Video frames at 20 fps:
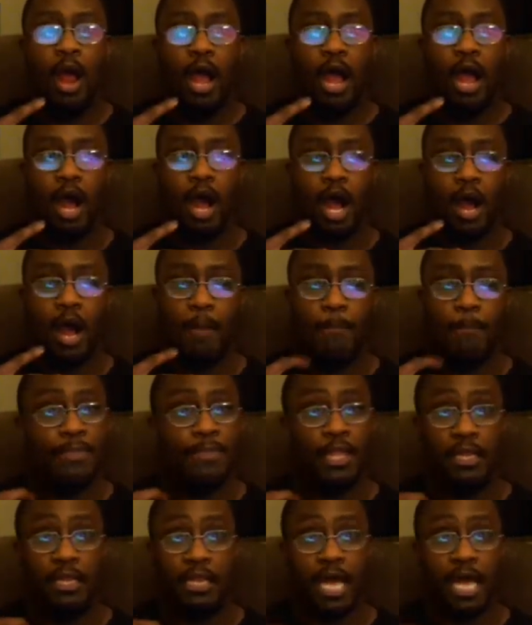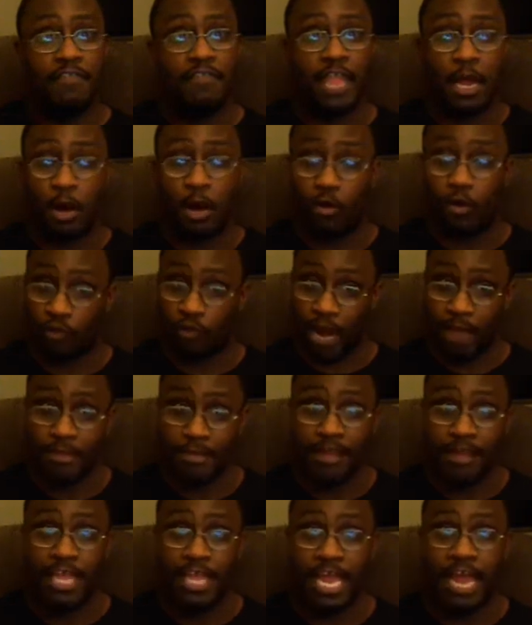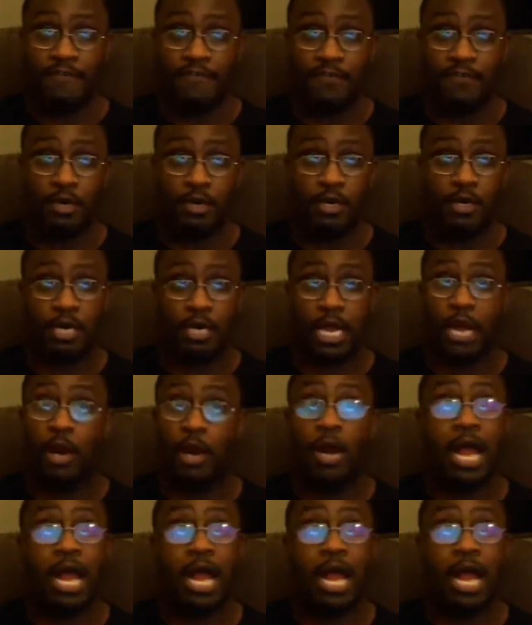The love that her grandmother had for her and